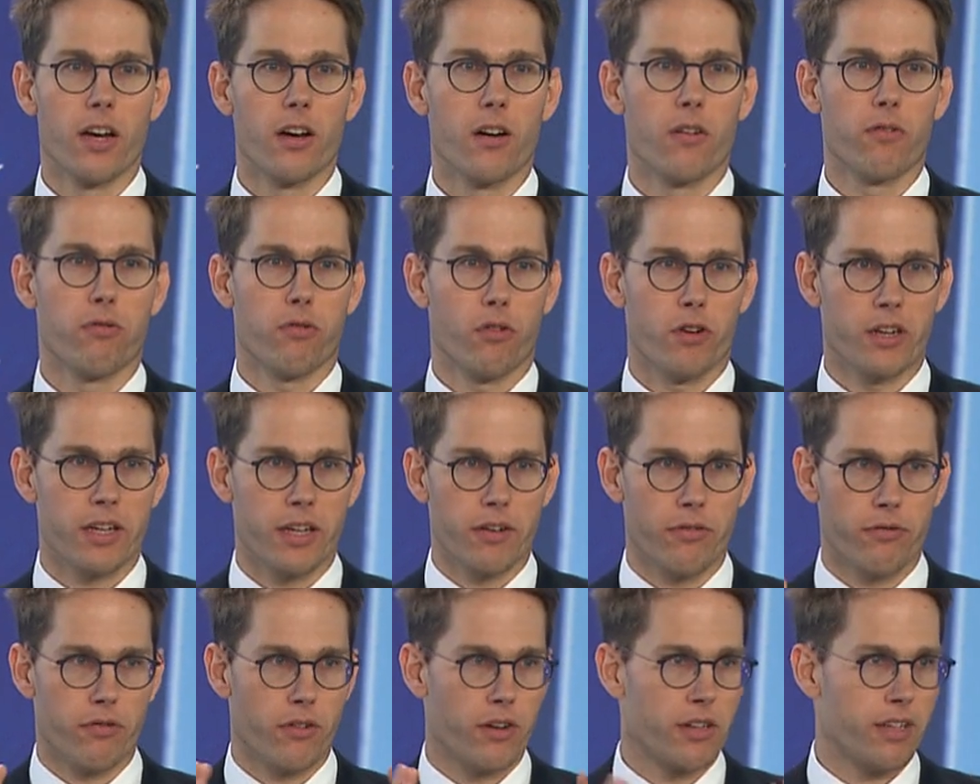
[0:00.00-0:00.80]
for
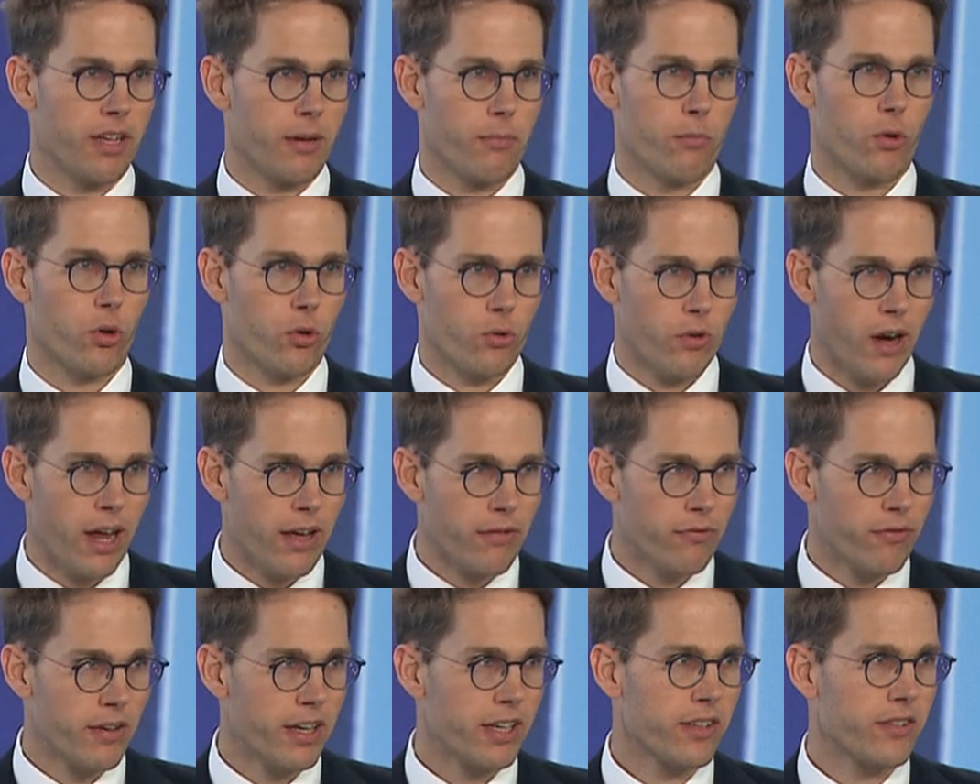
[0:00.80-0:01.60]
different
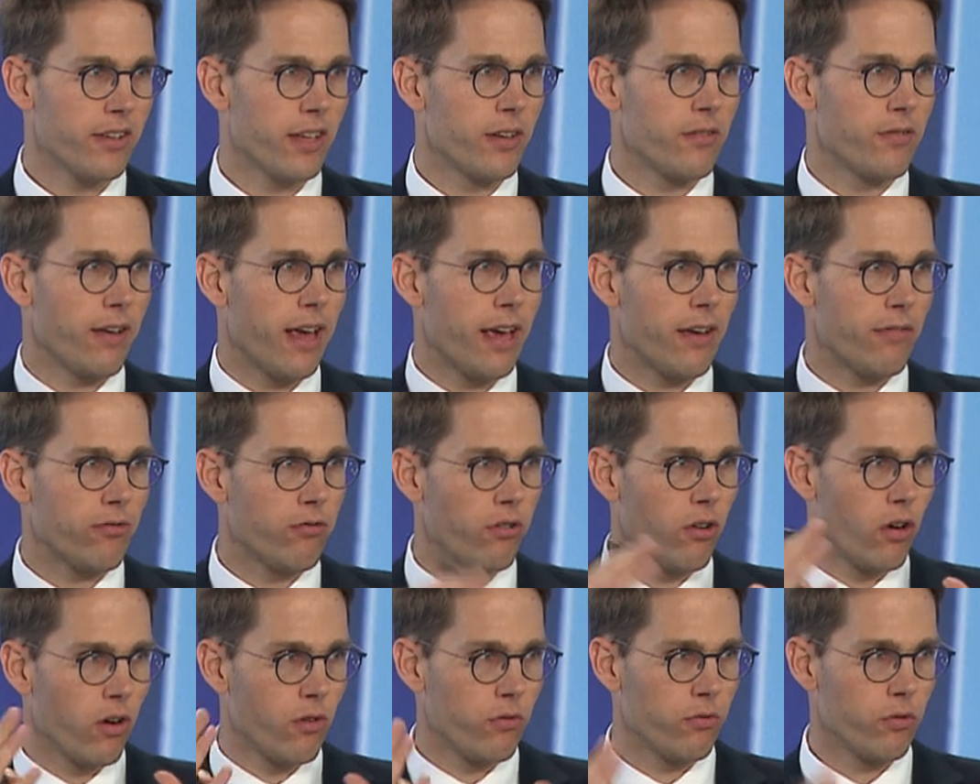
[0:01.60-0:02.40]
demographics and
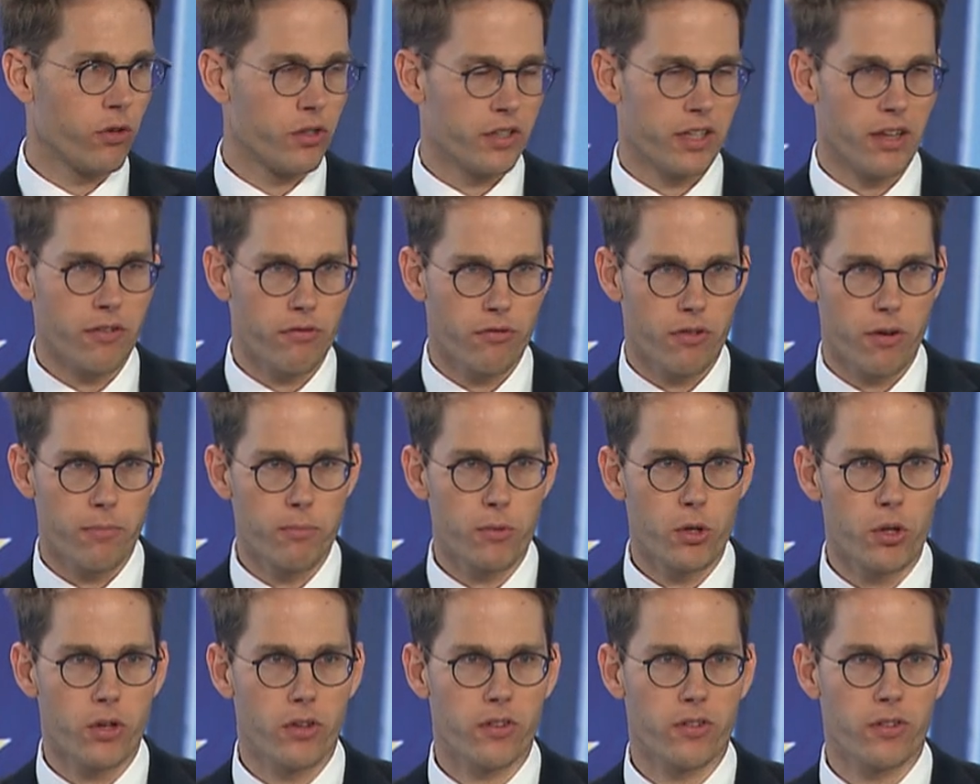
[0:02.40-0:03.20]
therefore for different
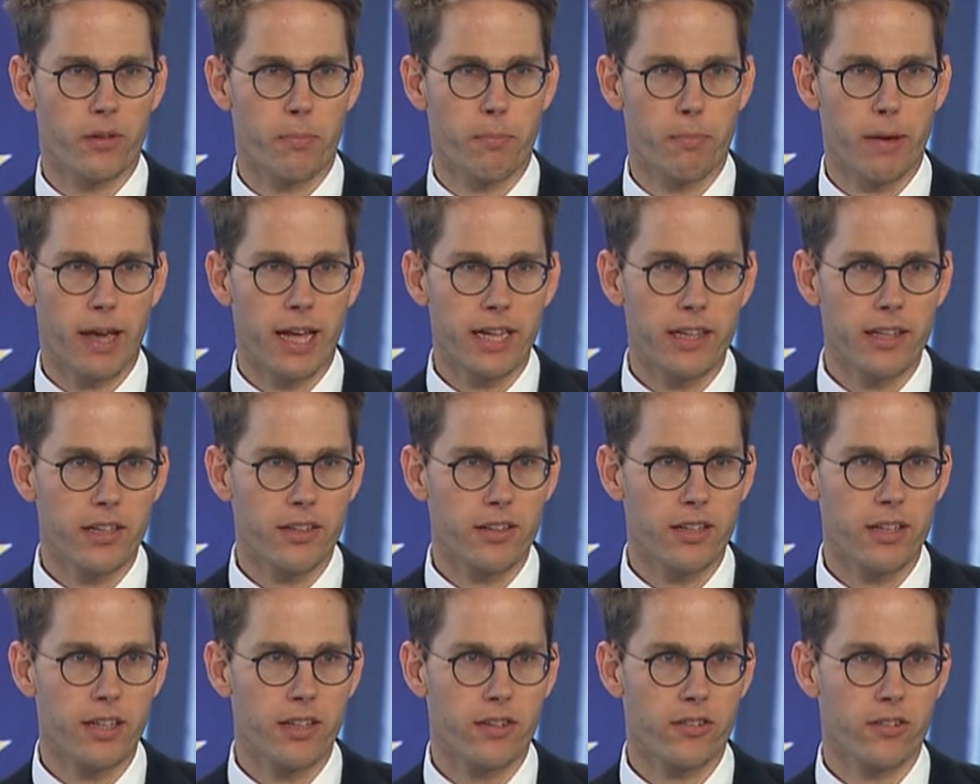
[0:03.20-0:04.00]

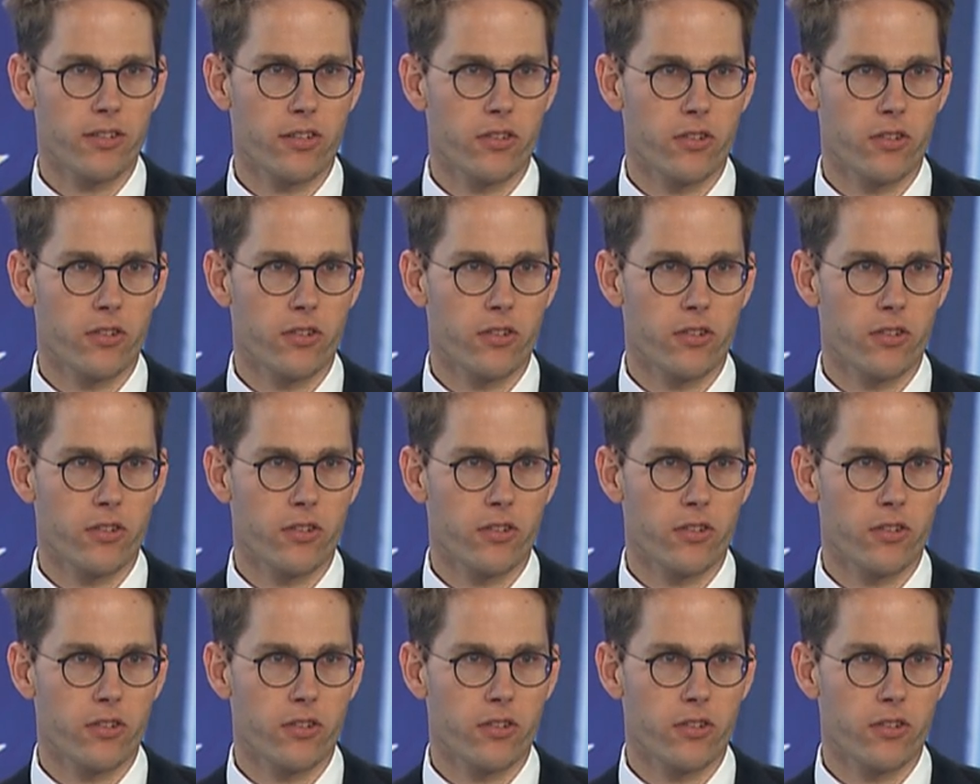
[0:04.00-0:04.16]
municipalities,